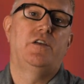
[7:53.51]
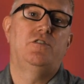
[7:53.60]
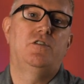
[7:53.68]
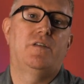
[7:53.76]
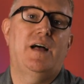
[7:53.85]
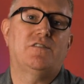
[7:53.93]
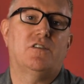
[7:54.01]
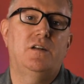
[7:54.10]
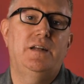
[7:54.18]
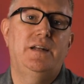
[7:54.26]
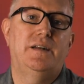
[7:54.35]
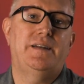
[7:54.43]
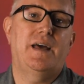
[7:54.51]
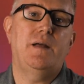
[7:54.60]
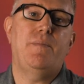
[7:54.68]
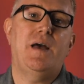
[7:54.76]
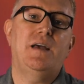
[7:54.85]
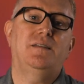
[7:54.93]
you know that's gonna need a
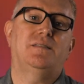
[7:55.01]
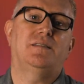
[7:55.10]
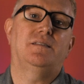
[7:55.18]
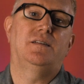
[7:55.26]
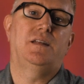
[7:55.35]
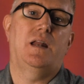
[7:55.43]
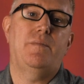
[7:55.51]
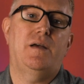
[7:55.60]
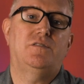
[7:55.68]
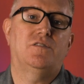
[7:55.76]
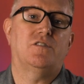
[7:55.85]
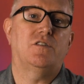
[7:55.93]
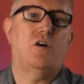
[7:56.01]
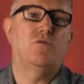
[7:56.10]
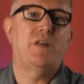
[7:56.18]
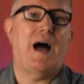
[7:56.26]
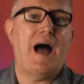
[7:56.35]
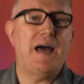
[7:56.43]
database. The database is gonna hold
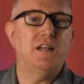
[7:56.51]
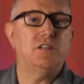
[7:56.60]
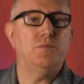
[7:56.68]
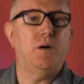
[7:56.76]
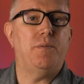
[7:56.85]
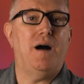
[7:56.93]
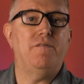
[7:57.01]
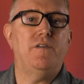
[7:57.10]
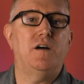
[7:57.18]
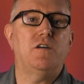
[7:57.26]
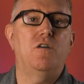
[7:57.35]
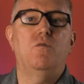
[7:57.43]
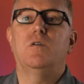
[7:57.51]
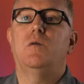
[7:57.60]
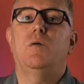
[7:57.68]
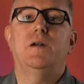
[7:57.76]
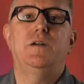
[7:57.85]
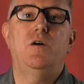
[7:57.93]
the items of my Pop Funko. What do I
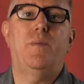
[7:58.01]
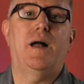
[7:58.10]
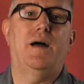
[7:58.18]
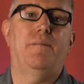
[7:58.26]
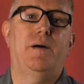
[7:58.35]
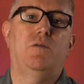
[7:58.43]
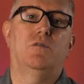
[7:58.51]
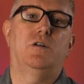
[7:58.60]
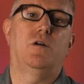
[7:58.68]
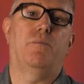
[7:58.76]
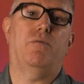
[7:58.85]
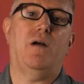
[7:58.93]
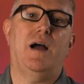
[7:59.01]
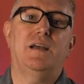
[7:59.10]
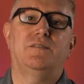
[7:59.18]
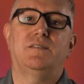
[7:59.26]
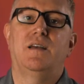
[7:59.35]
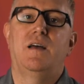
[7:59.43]
wanna know about it? I wanna know
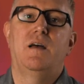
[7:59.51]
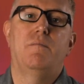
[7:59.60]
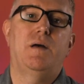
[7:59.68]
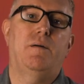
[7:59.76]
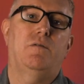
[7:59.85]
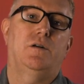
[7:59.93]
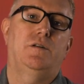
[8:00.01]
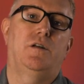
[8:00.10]
price, maybe I wanna